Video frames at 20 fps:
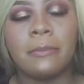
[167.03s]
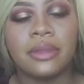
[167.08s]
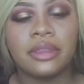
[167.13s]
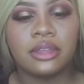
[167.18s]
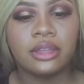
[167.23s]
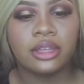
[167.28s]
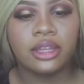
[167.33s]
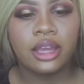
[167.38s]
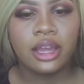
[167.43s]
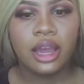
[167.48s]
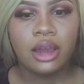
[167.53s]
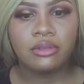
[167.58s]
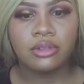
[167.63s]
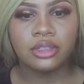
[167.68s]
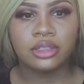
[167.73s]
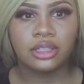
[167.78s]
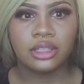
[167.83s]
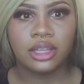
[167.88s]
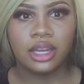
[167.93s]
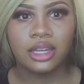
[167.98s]
But the thing I
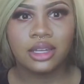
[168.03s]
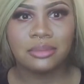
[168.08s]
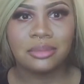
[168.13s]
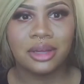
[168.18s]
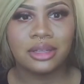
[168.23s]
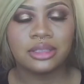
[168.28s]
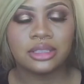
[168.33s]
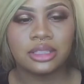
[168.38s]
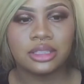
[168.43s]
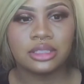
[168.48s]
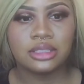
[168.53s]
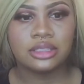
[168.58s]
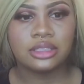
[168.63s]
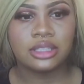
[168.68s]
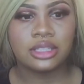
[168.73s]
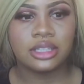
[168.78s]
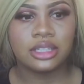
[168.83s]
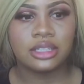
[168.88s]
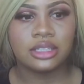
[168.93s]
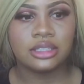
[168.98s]
really like about this
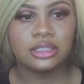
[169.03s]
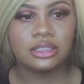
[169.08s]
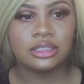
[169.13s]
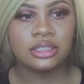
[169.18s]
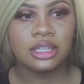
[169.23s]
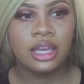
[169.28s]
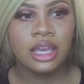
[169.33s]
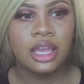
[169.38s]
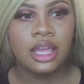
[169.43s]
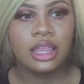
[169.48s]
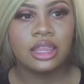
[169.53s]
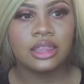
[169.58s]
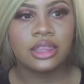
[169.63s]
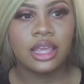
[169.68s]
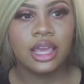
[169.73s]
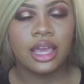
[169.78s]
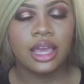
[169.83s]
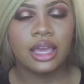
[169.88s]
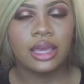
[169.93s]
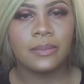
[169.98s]
is
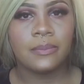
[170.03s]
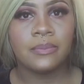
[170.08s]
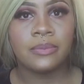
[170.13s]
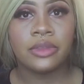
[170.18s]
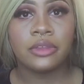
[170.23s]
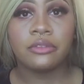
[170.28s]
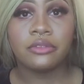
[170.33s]
that,